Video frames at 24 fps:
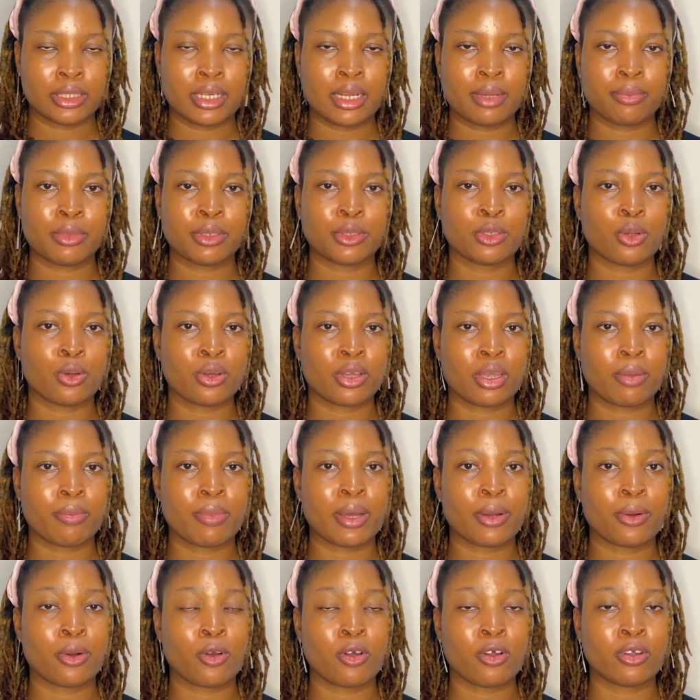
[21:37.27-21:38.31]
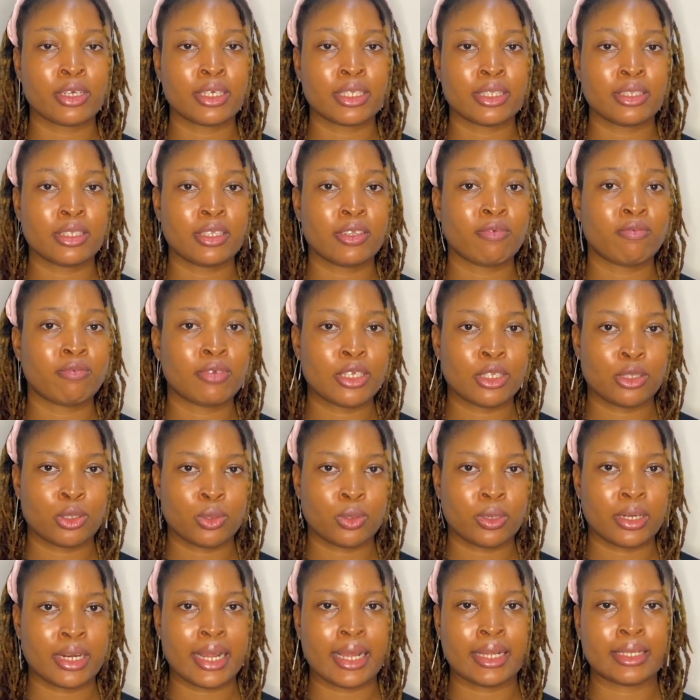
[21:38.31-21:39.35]
let me talk about cognitive
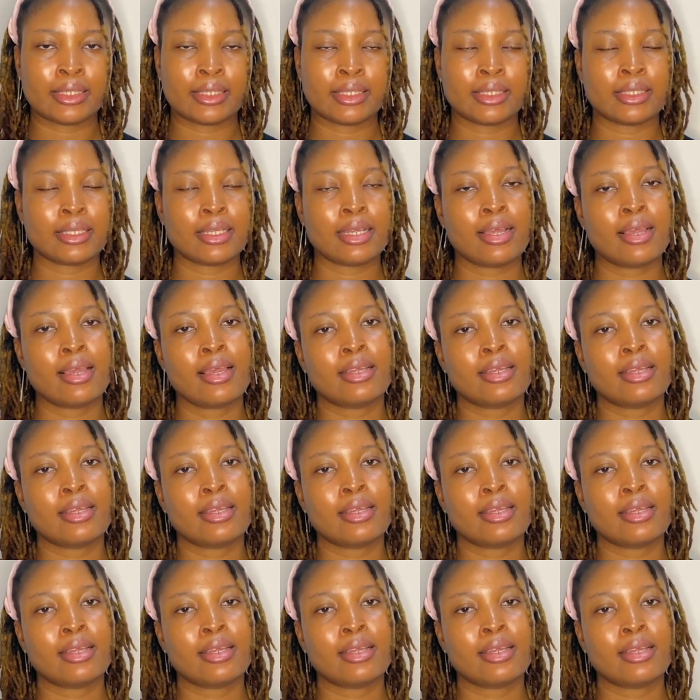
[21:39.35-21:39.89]
dissonance.